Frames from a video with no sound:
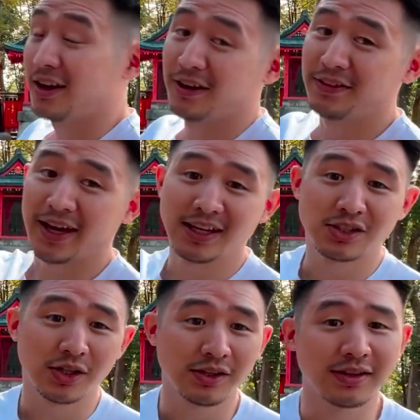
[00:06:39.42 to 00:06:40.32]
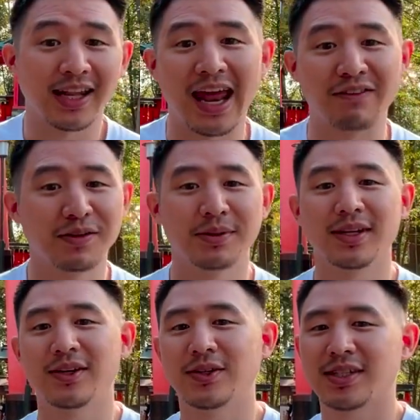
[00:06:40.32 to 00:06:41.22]
of the hiking trail that everybody
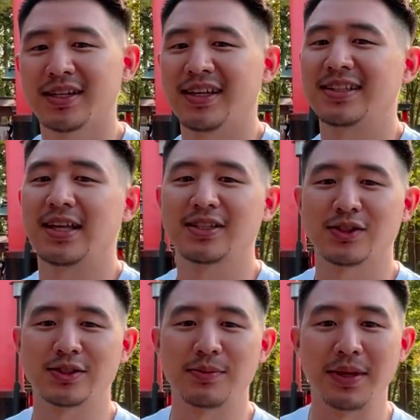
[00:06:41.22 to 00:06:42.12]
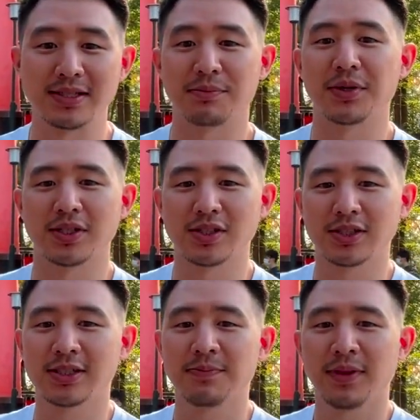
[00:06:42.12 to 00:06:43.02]
goes on and takes those amazing
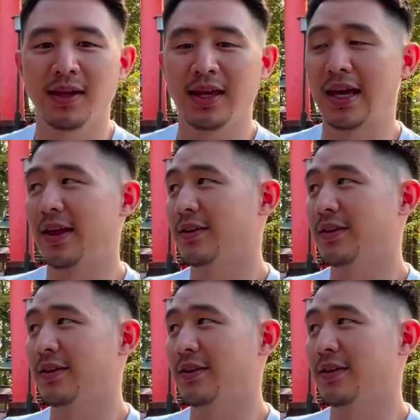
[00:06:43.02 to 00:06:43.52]
pictures. And